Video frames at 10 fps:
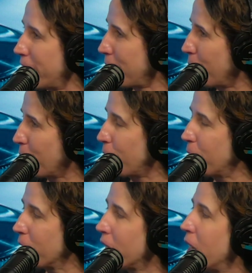gets turned
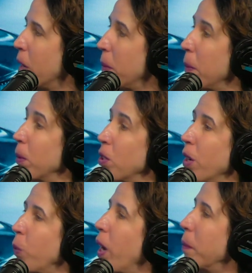over. People
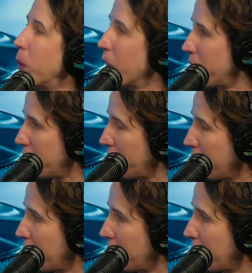shed way more of their hair